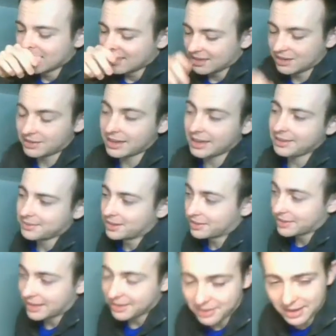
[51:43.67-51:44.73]
Okay.
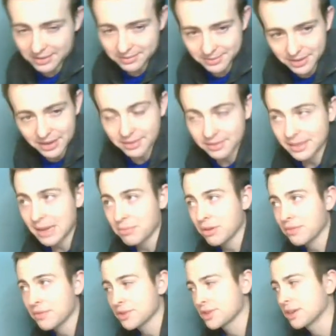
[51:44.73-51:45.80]
Game
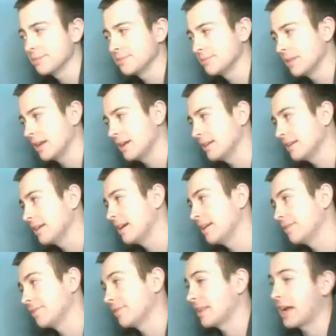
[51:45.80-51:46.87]
3 for sure.
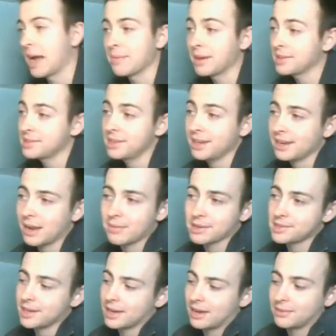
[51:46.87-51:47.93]
I'm not saying.
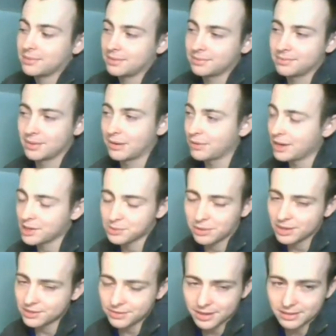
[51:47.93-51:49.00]
Whatever you guys
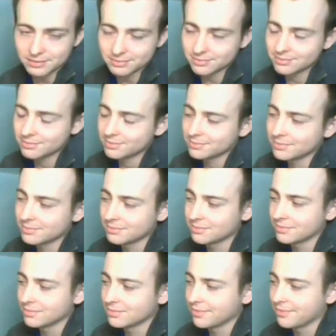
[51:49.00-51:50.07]
want is fine.
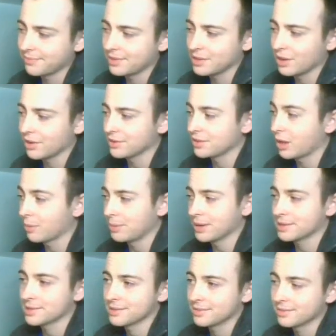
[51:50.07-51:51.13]
Y'all
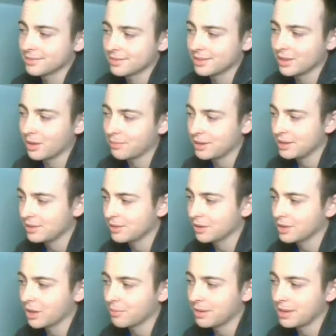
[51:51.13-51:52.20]
picked. Y'all
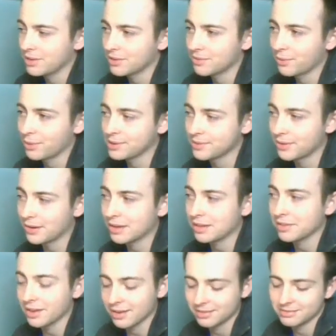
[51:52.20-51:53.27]
made your voice very
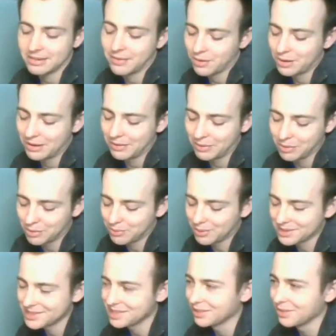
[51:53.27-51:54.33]
clear. Everyone
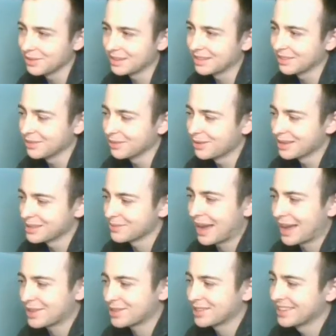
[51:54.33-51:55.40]
wants the Lucas
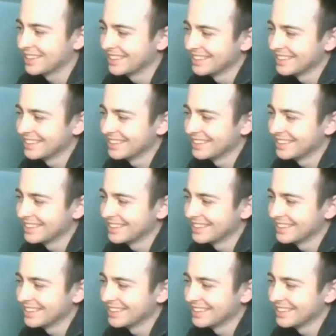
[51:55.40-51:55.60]
match.